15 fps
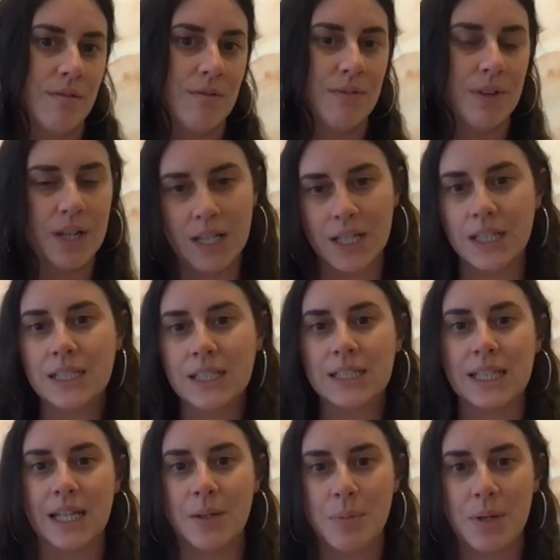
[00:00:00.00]

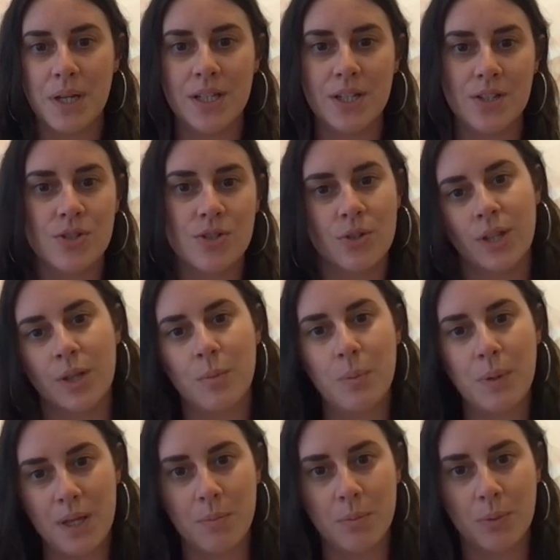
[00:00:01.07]
feelings and opinions on other
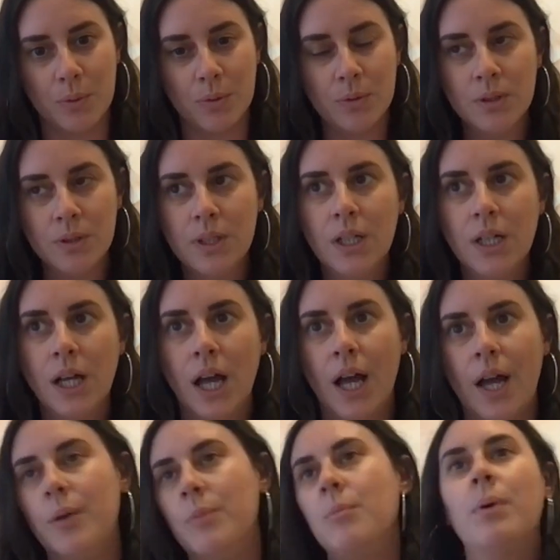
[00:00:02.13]
people.
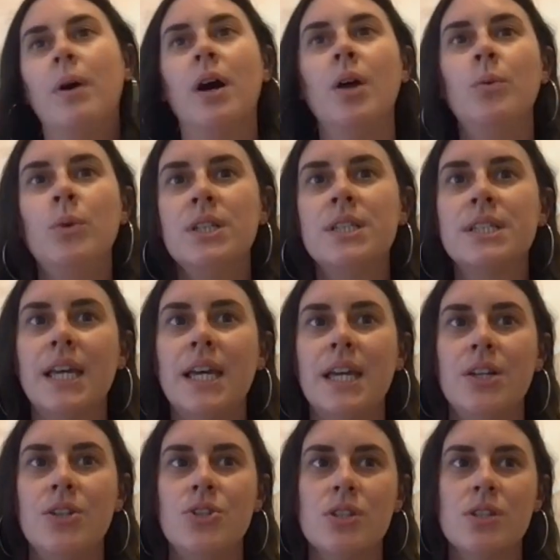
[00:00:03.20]
But I would
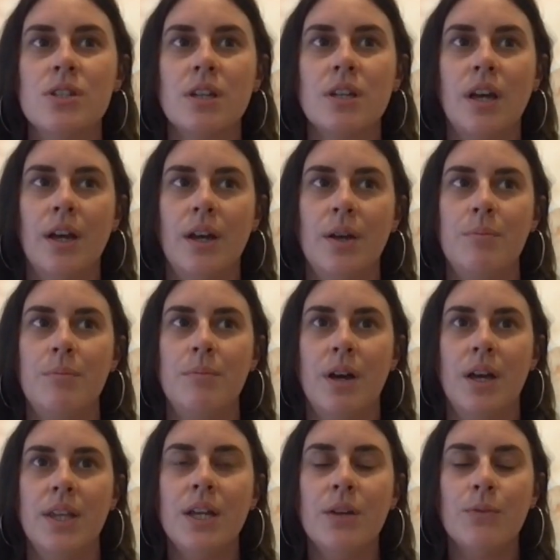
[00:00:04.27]
say just
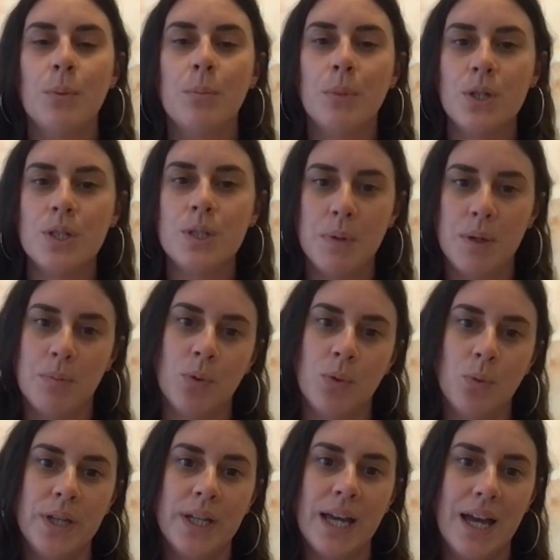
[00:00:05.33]
I think for most people,
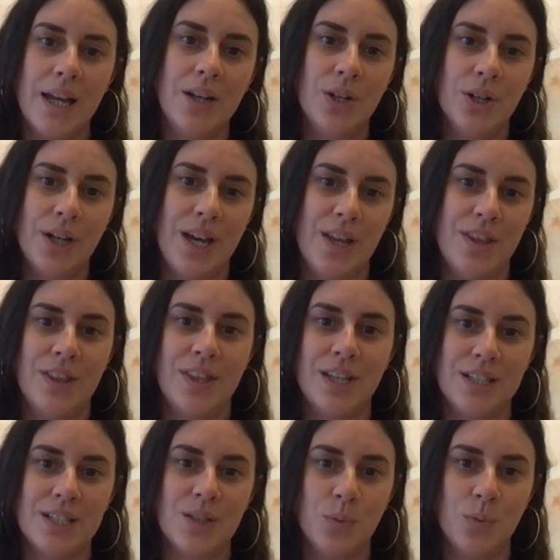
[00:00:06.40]
we can look at the
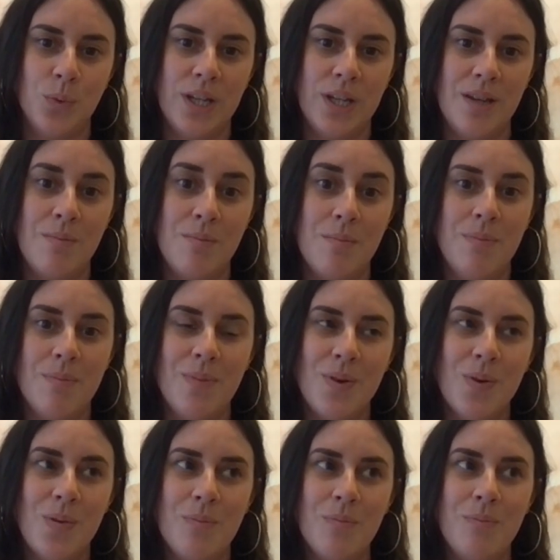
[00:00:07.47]
things that we
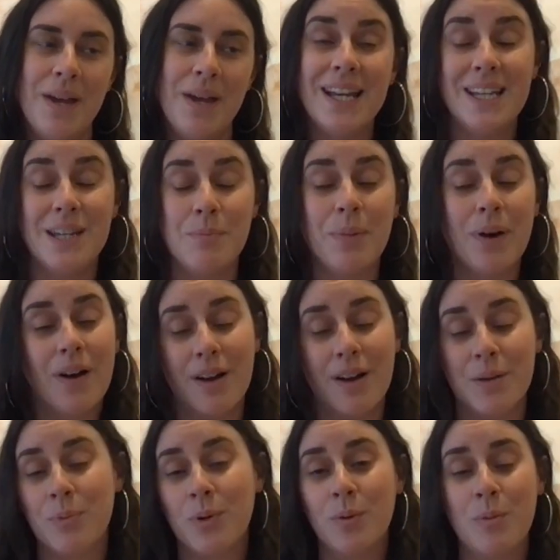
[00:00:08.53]
mainly
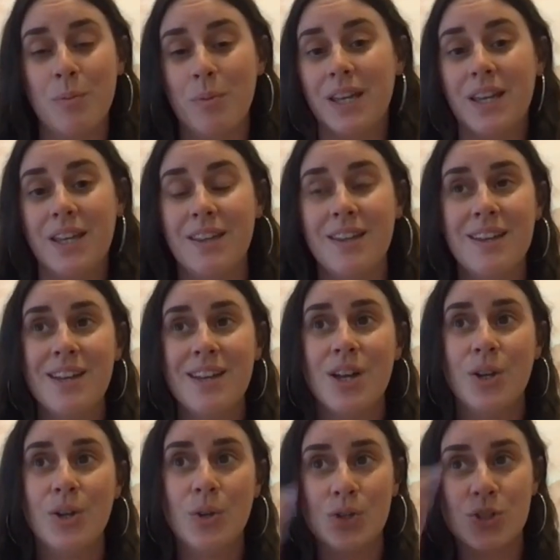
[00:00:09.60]
buy, probably
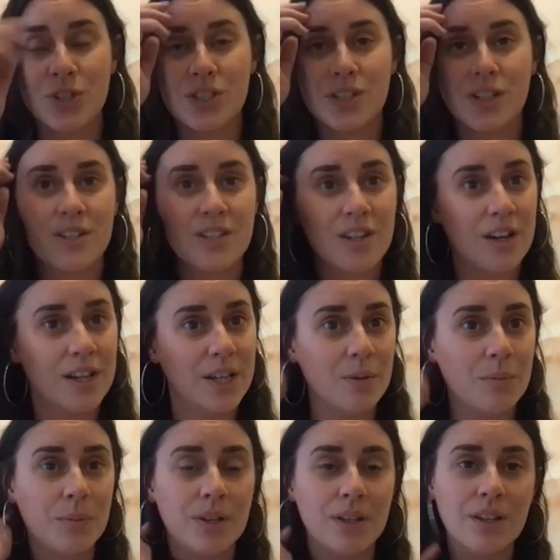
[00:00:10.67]
not just our
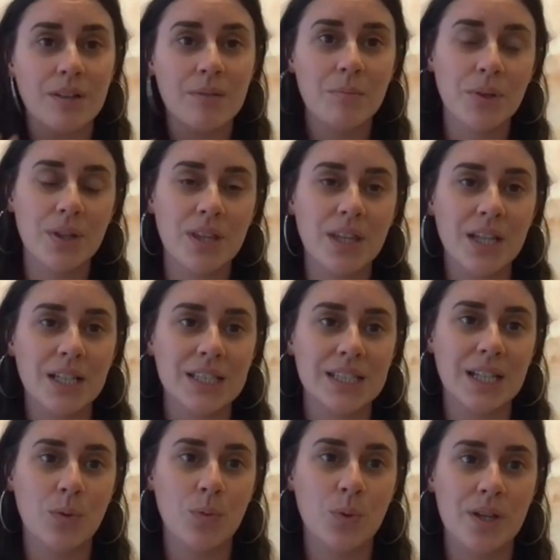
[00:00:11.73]
diet, but things
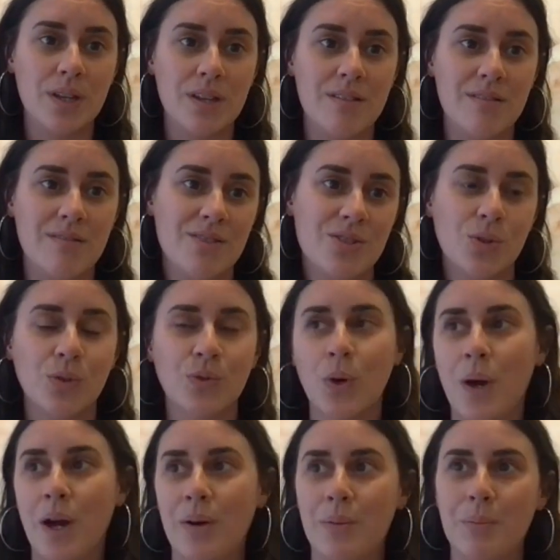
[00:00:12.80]
that we sort of go
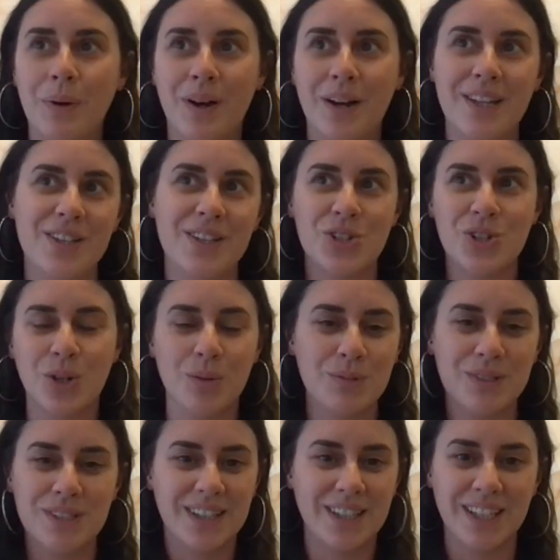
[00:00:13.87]
out and buy in the
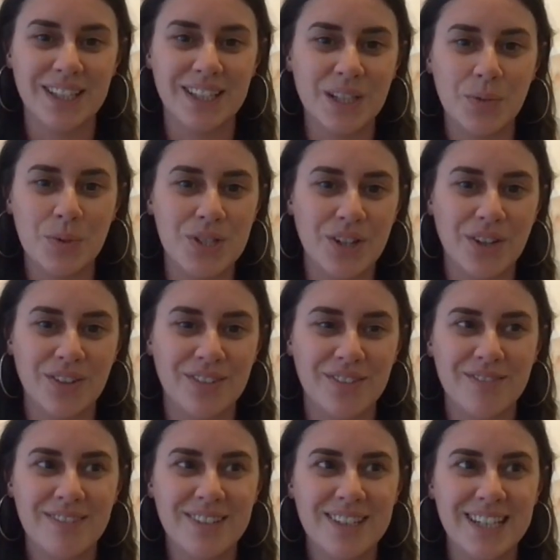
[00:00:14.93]
shops and things that we don't
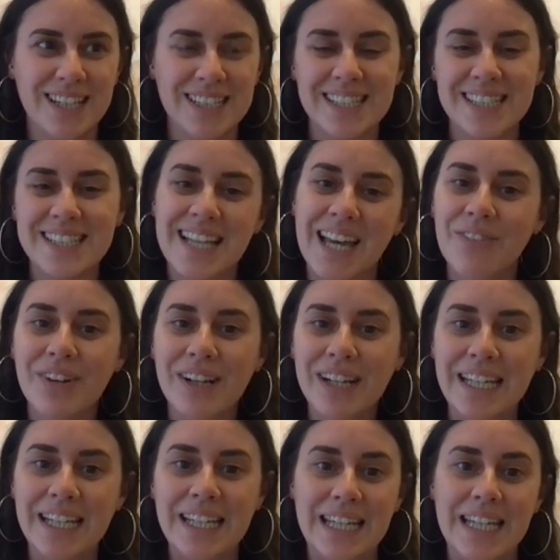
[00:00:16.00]

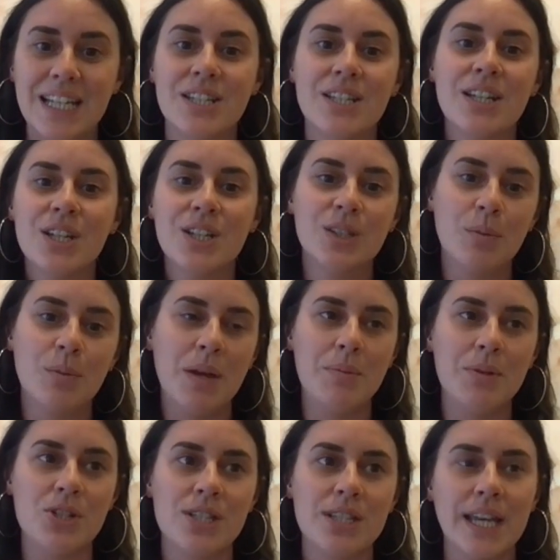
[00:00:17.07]
necessarily need. So
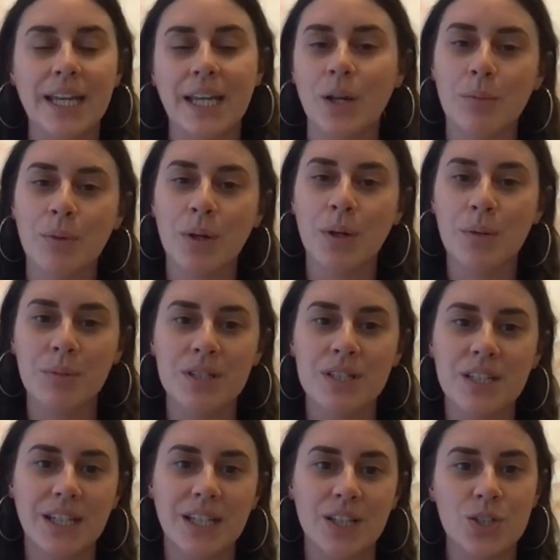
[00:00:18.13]
maybe just taking a moment
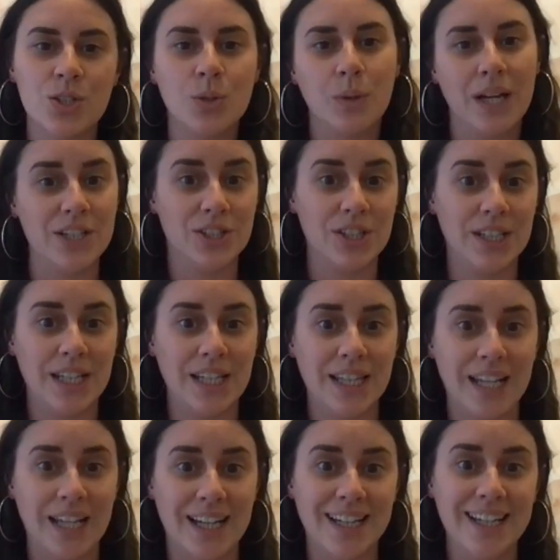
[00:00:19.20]
to think, do I actually need
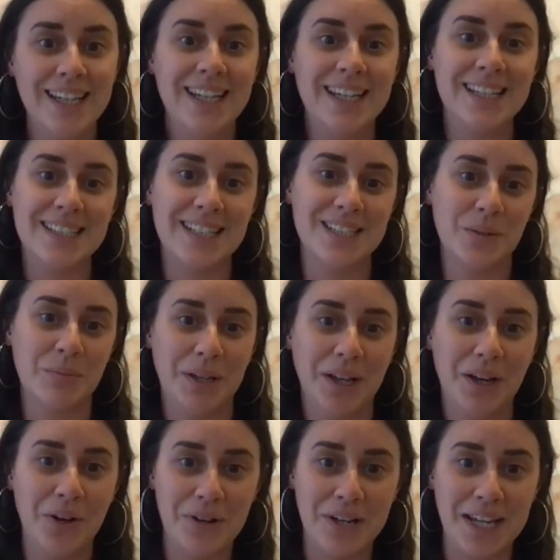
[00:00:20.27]
that? Is that something I already